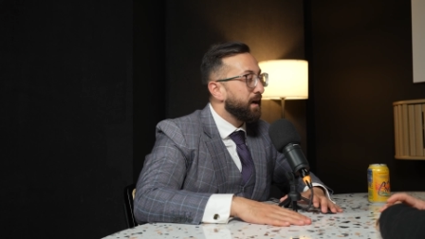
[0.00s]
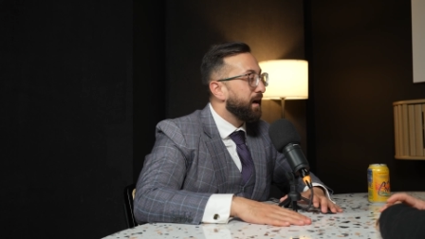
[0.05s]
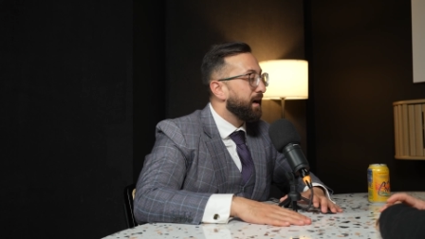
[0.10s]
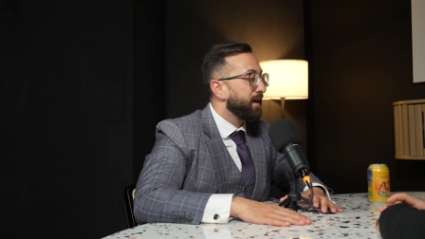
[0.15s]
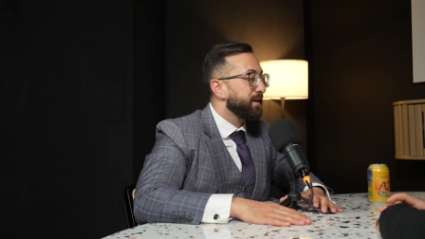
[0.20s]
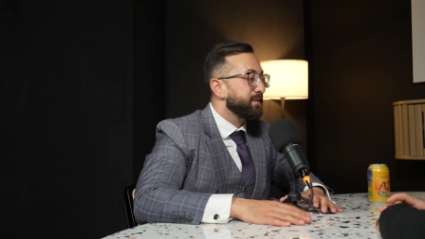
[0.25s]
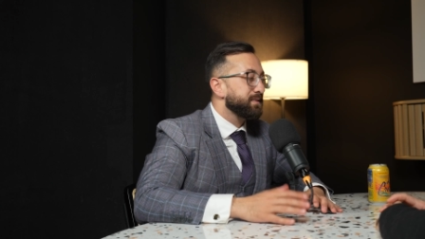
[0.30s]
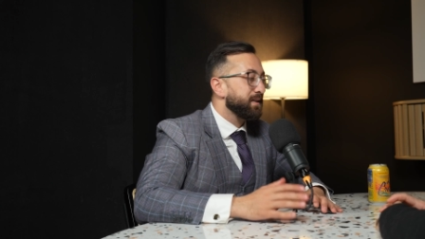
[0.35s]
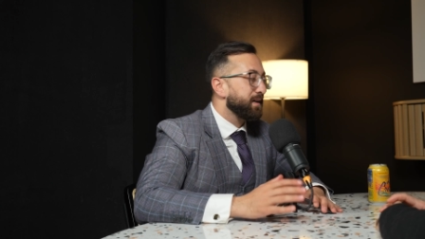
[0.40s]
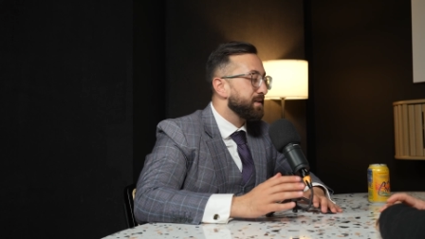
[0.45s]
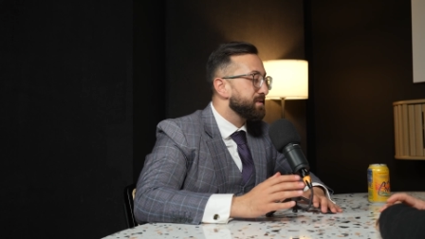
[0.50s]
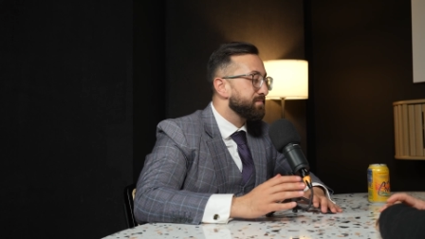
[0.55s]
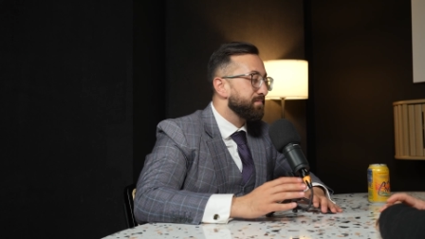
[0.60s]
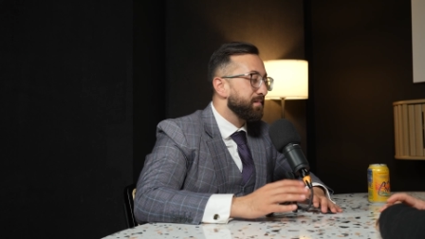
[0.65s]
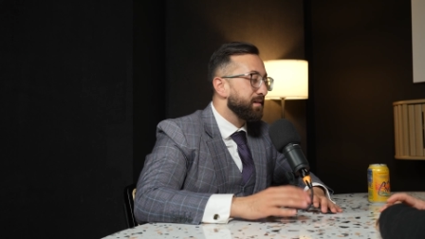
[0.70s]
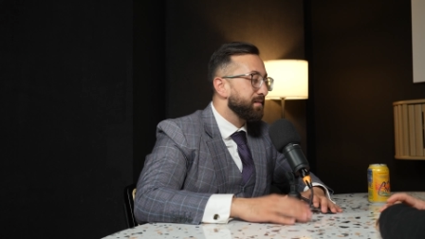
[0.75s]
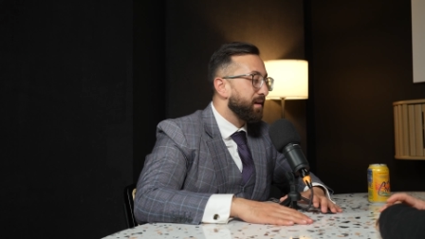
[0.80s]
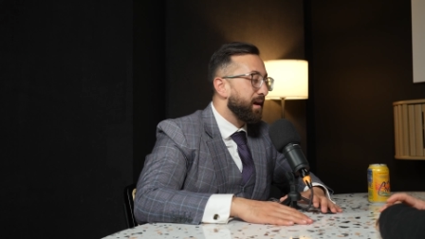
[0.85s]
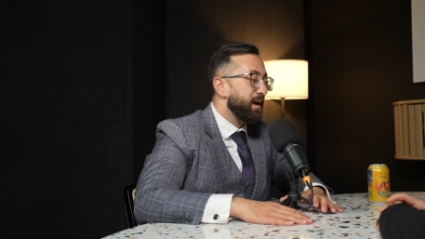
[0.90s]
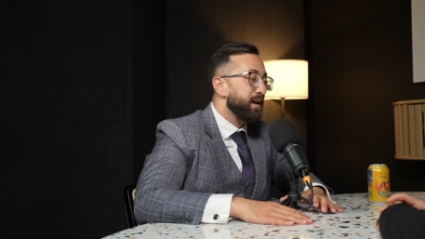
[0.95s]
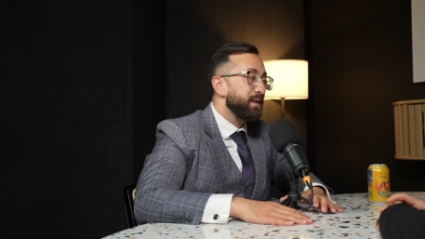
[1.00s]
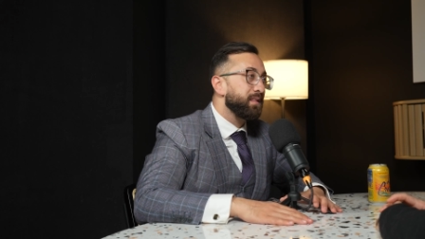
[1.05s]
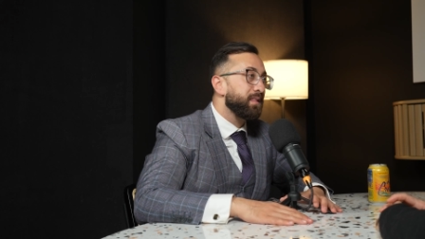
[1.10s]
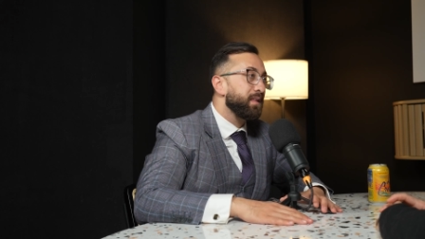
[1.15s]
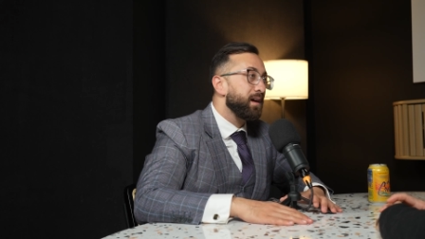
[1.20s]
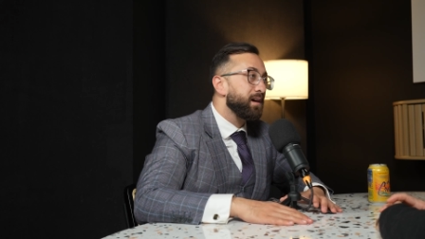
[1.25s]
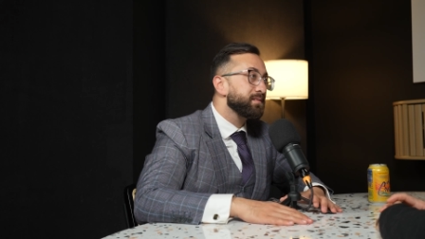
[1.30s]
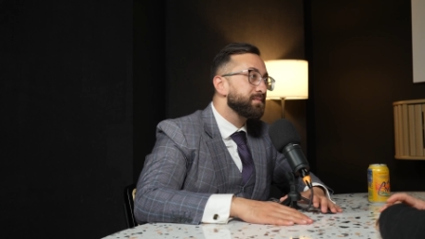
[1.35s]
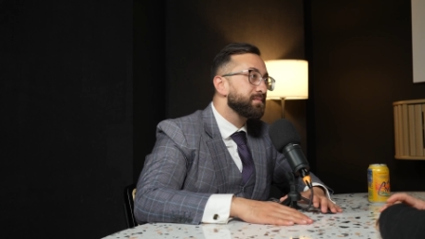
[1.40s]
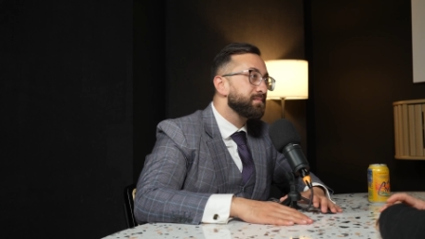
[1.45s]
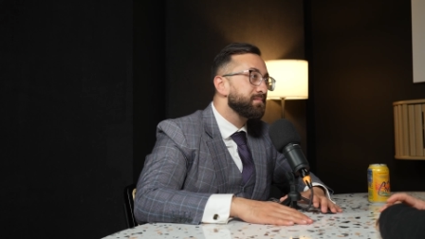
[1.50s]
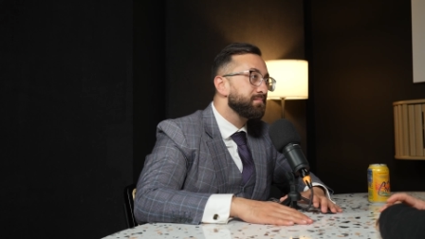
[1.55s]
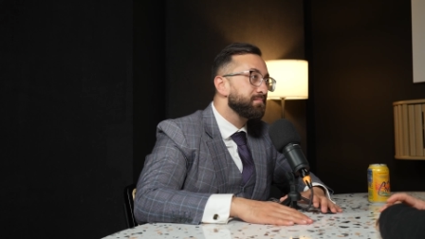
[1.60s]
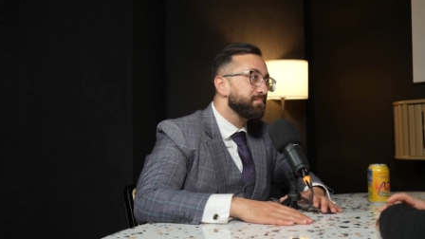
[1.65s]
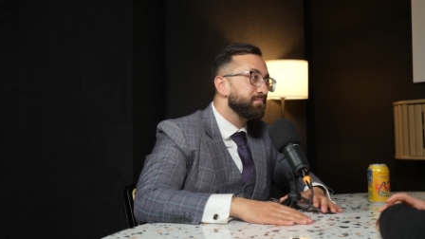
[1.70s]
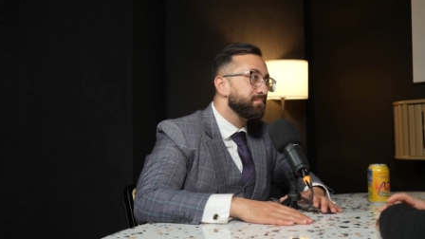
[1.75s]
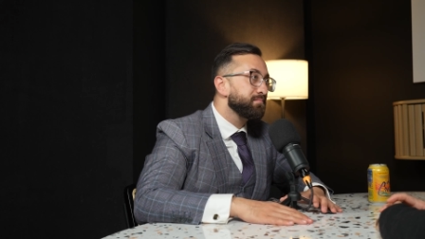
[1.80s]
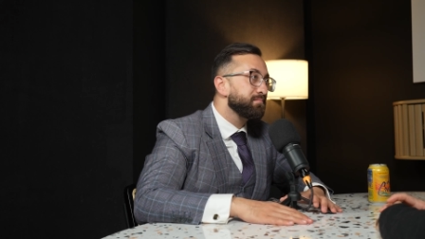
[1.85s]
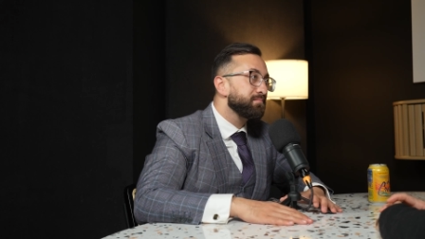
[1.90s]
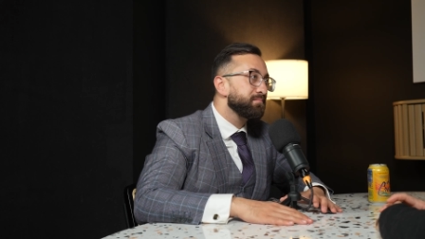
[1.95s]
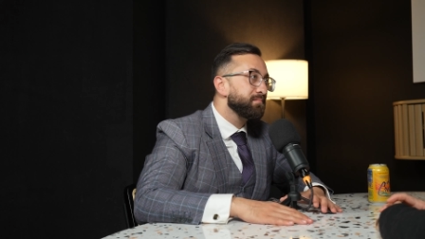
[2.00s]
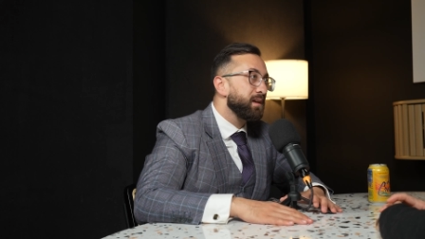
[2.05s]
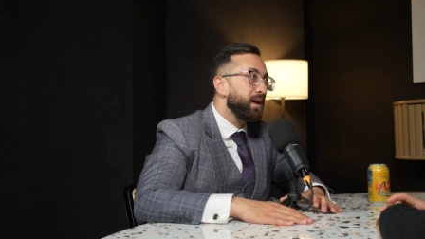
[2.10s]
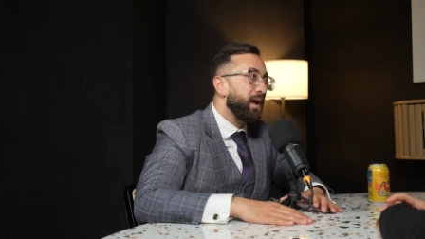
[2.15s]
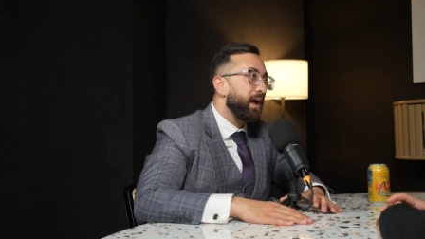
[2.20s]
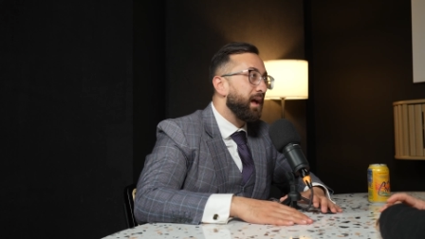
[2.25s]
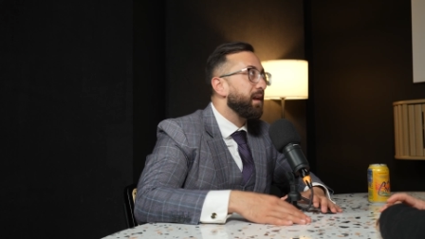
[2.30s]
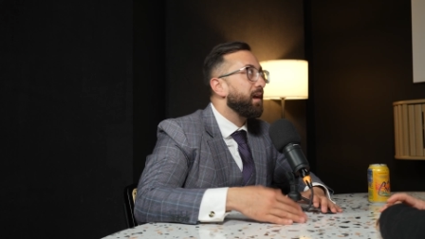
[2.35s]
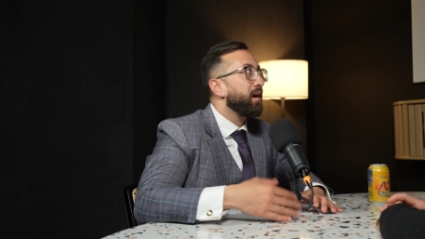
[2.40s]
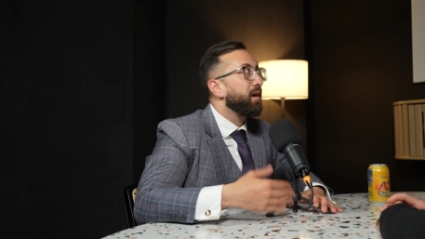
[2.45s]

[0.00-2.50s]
I charge around 8,000 and